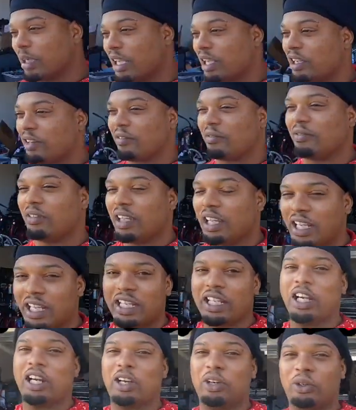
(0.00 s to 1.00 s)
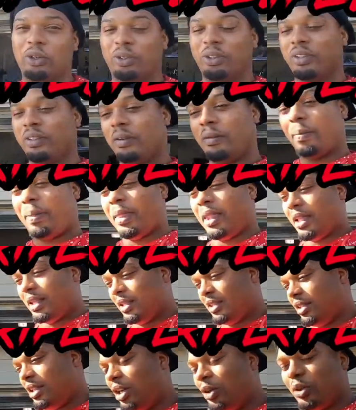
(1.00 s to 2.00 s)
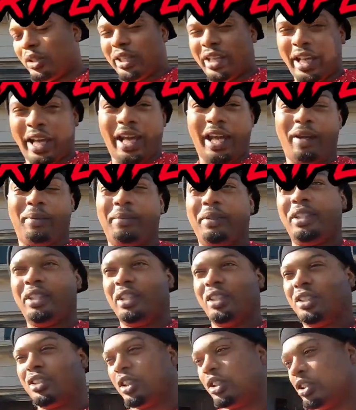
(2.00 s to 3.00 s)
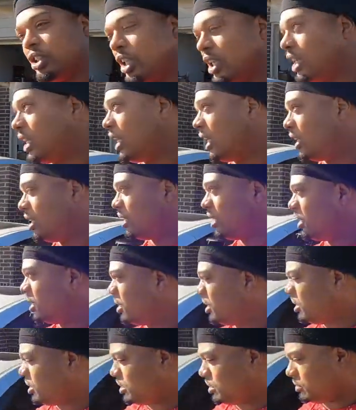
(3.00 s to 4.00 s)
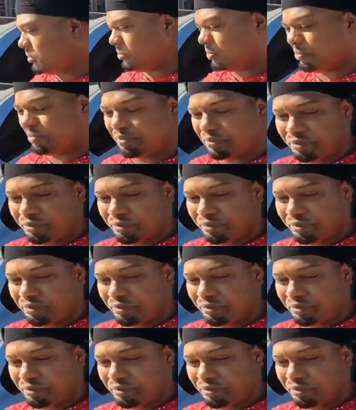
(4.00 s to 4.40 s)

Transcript: Betty video. No cap. So check it out. Um,